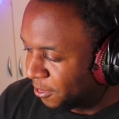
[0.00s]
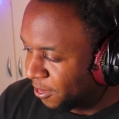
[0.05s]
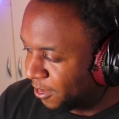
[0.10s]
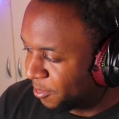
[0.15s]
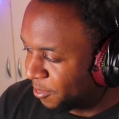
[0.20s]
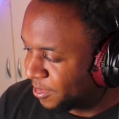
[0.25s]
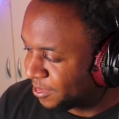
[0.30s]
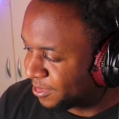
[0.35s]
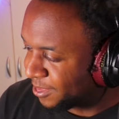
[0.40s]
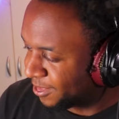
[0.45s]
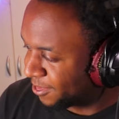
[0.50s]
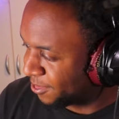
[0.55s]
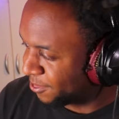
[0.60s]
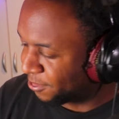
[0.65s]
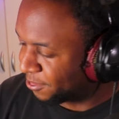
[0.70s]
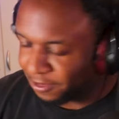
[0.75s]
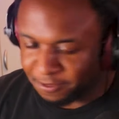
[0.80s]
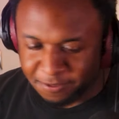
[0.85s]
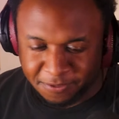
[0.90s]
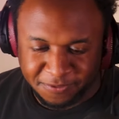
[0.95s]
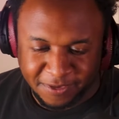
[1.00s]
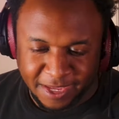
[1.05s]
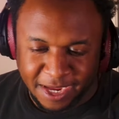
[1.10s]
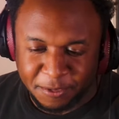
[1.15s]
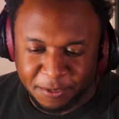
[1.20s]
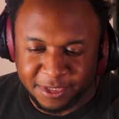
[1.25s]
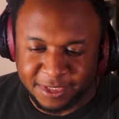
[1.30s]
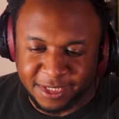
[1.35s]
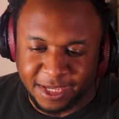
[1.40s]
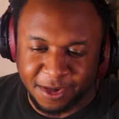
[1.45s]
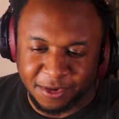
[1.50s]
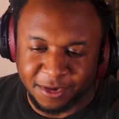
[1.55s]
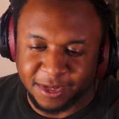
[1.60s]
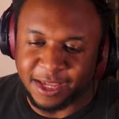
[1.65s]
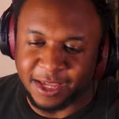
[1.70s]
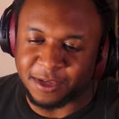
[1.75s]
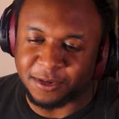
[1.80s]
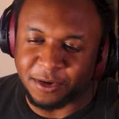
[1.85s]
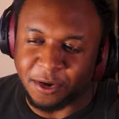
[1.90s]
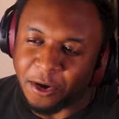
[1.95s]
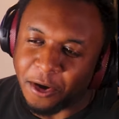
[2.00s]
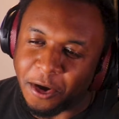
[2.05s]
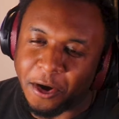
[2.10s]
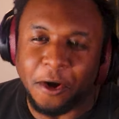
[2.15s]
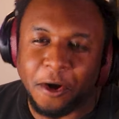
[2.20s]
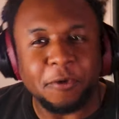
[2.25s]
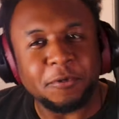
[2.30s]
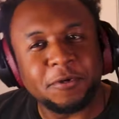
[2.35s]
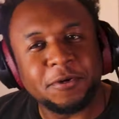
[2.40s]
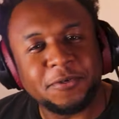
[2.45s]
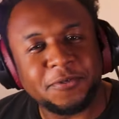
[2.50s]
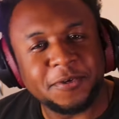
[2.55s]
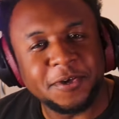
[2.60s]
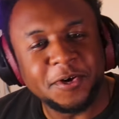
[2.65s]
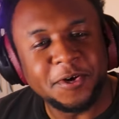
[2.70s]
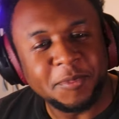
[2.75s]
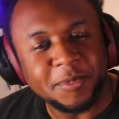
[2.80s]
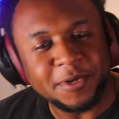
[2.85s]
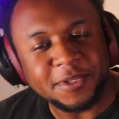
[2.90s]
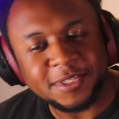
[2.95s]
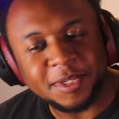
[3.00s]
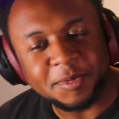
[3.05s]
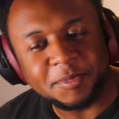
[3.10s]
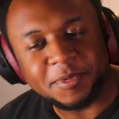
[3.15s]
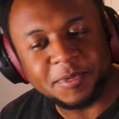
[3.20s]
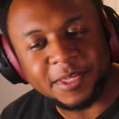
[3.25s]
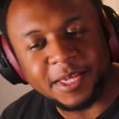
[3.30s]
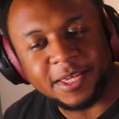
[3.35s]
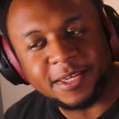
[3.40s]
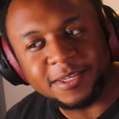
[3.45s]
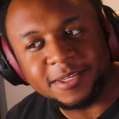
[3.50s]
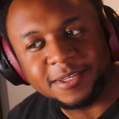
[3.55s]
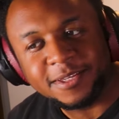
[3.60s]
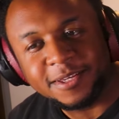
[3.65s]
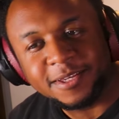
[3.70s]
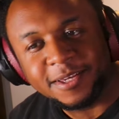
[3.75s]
almost like a sort of fairy tale like horror film or something.